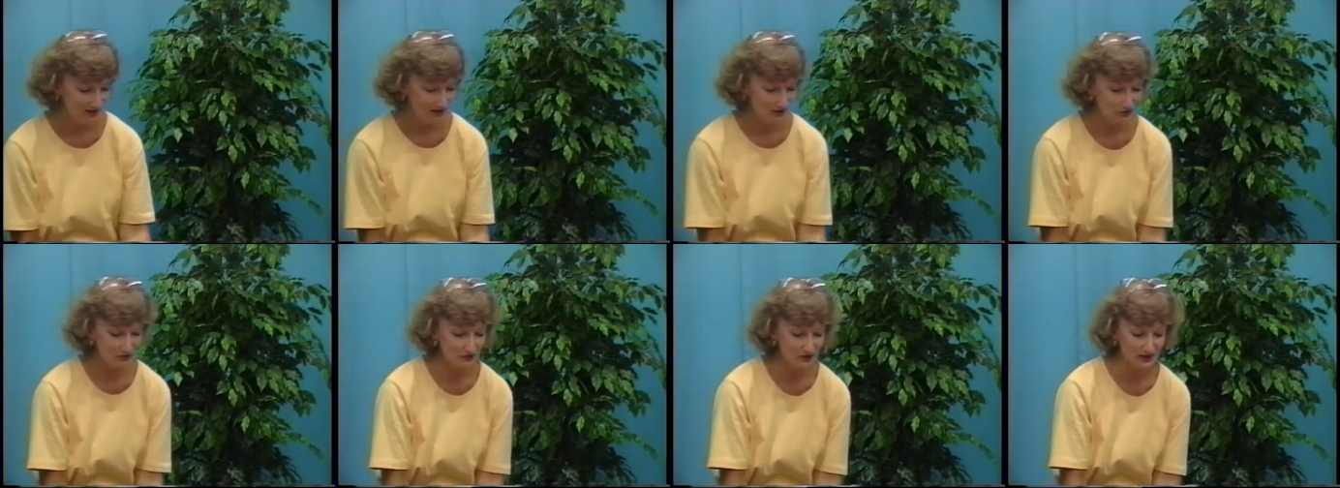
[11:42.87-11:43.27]

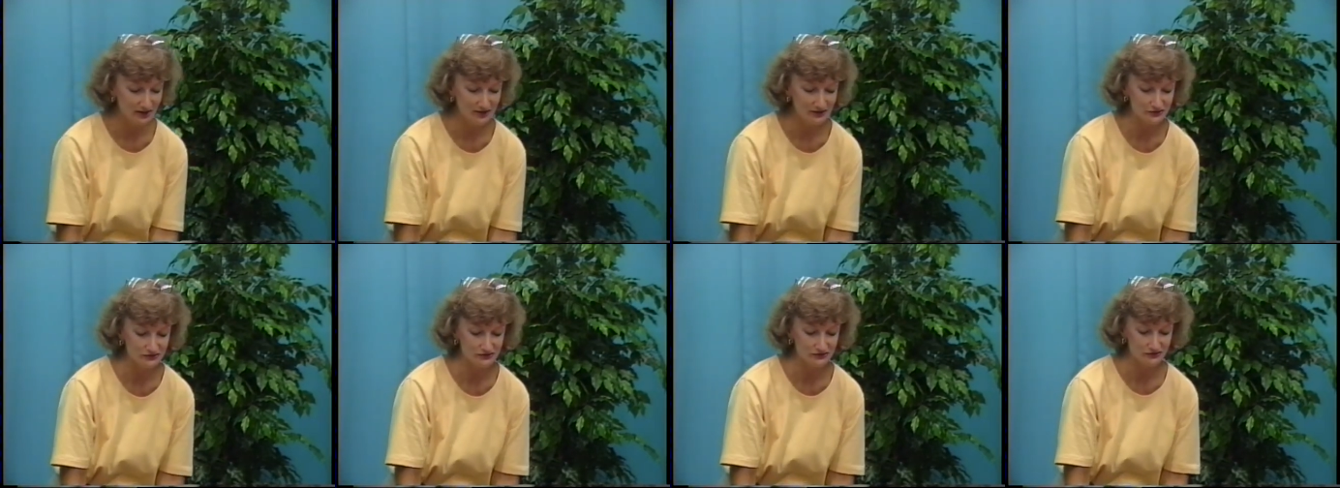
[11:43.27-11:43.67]
Okay,
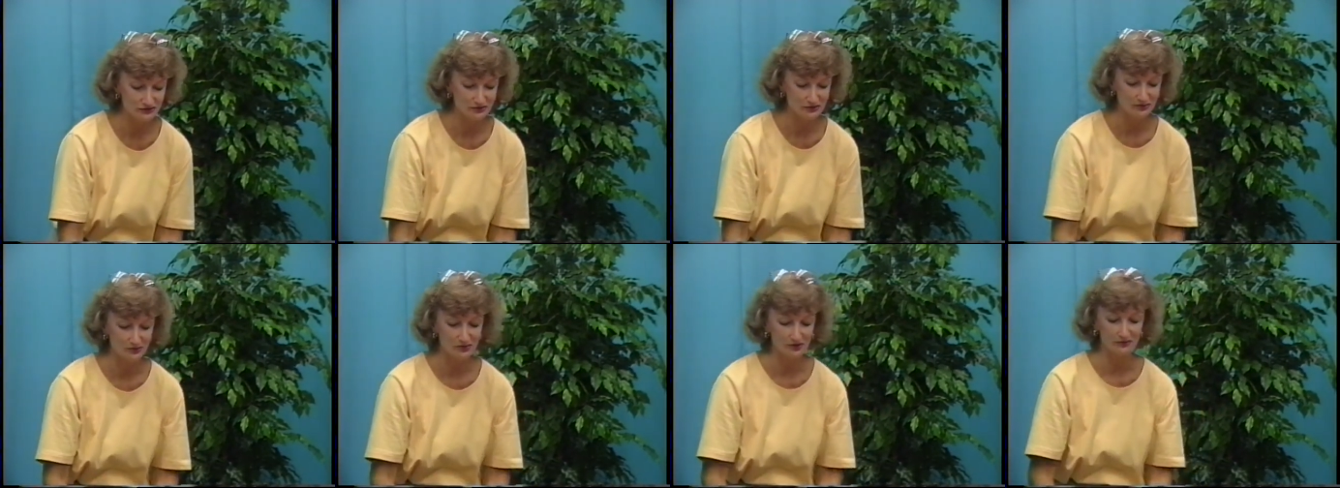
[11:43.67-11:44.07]
as you
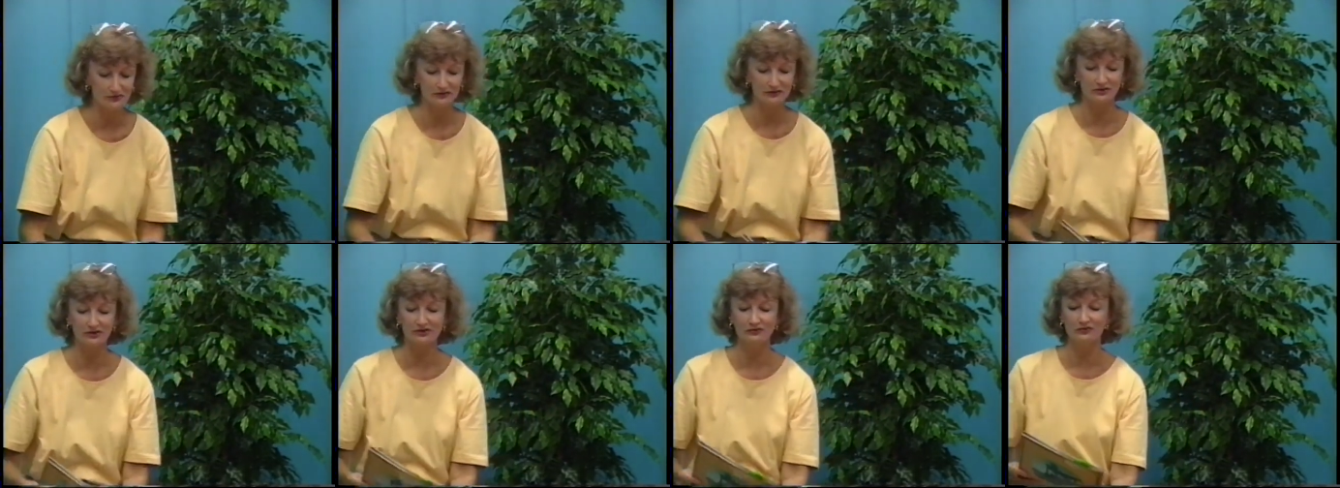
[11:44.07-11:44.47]
know, I'm
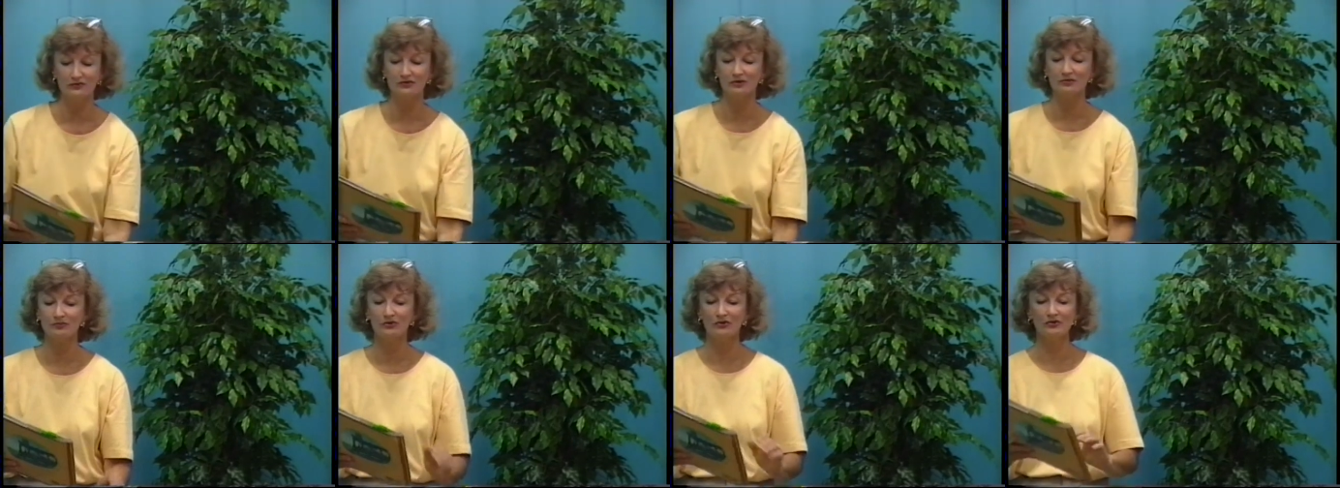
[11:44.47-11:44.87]
always looking
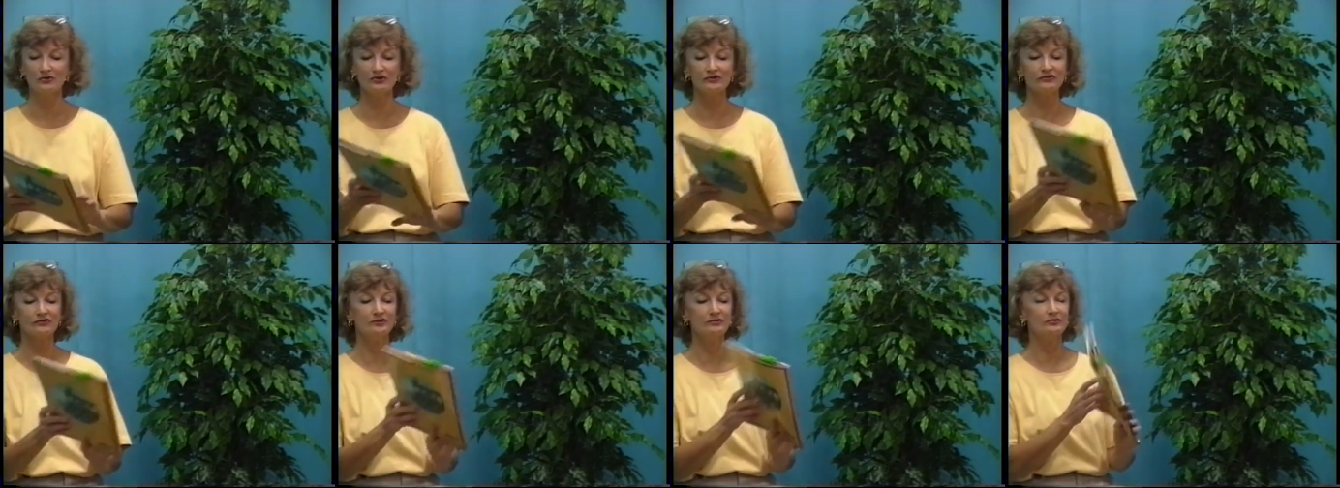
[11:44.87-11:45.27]
for a
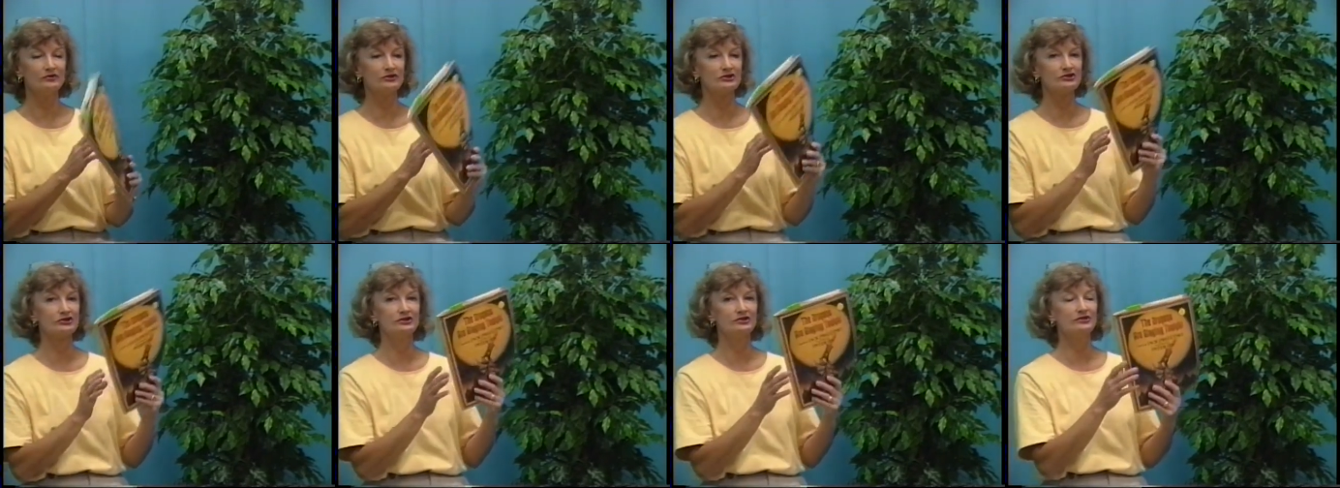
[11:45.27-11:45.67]
poetry
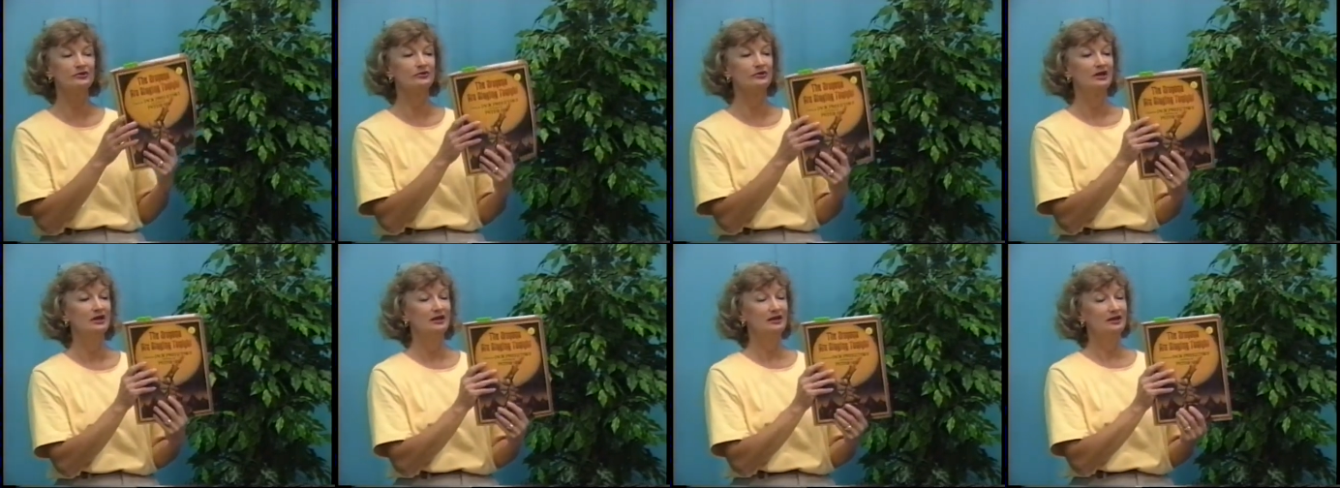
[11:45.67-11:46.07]
book
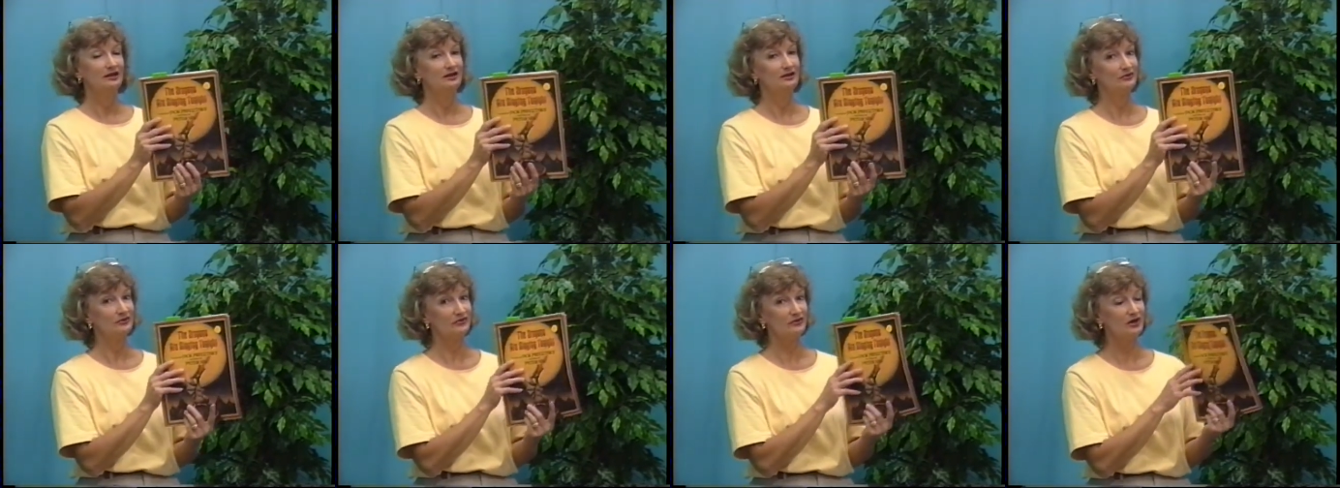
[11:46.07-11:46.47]
too,
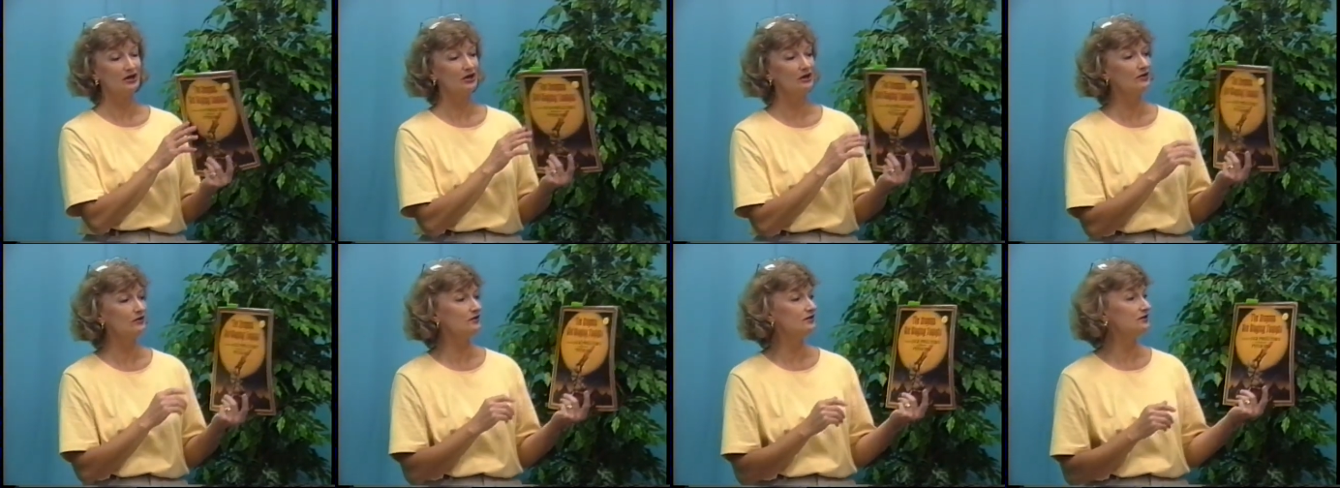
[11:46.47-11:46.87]
and it was
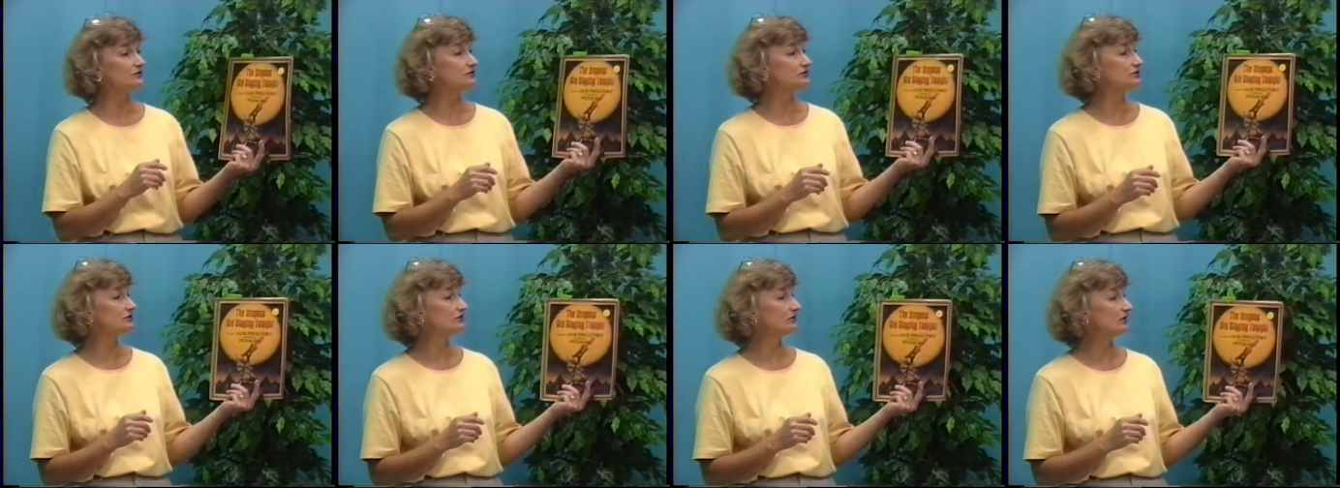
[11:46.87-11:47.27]
hard
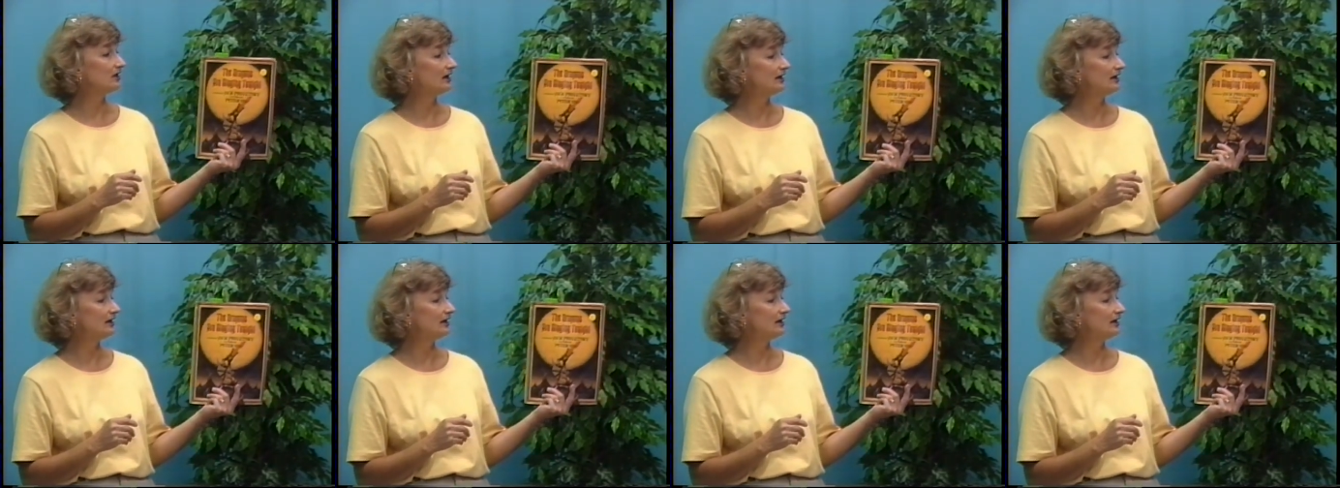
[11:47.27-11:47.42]
this year.